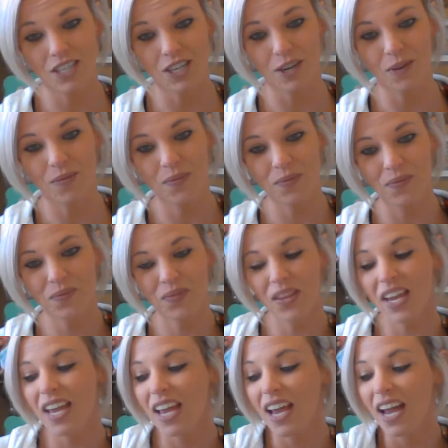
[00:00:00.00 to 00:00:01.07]
too.
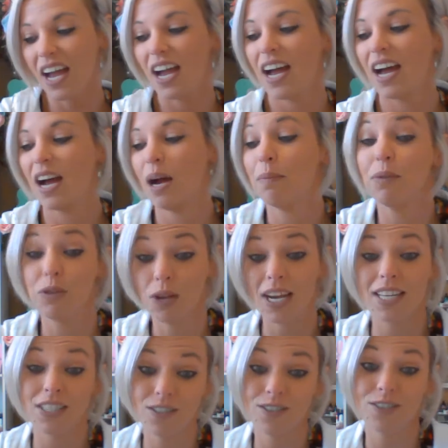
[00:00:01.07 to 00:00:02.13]
Um, you
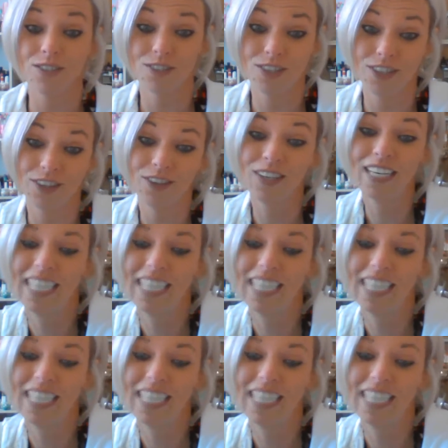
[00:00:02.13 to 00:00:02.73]
guys do, do too.